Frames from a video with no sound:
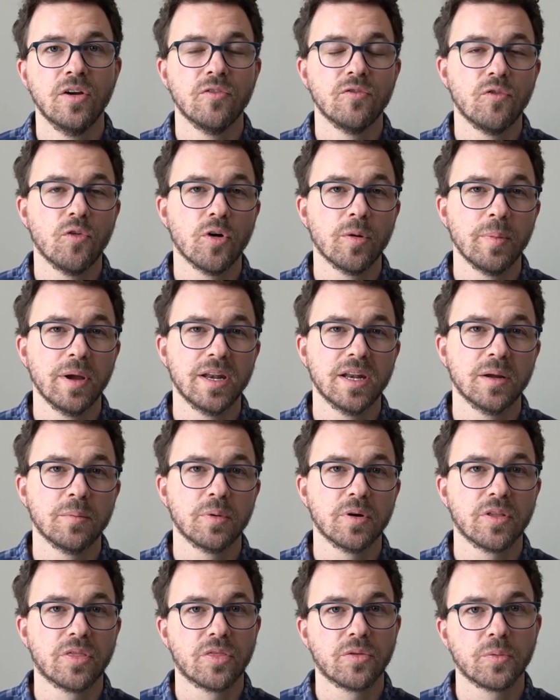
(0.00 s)
Format
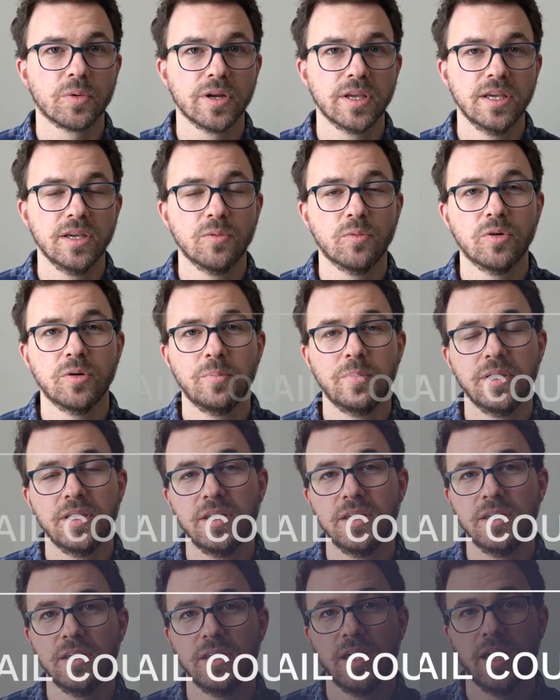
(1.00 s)
number three would
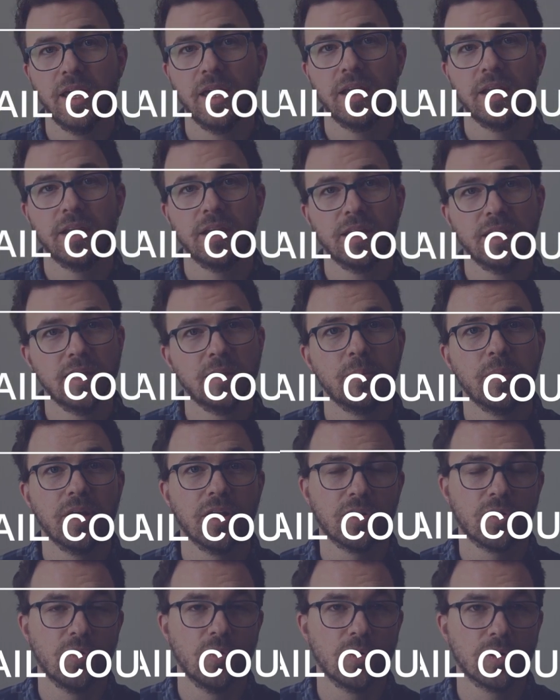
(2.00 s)
be an
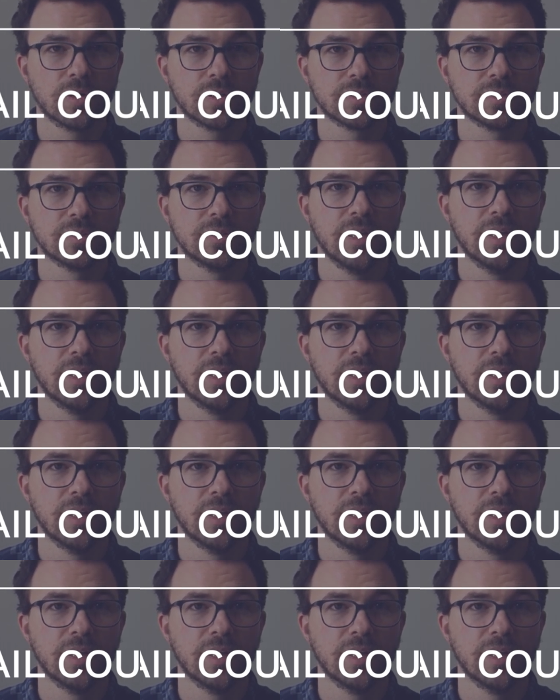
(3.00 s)
email course.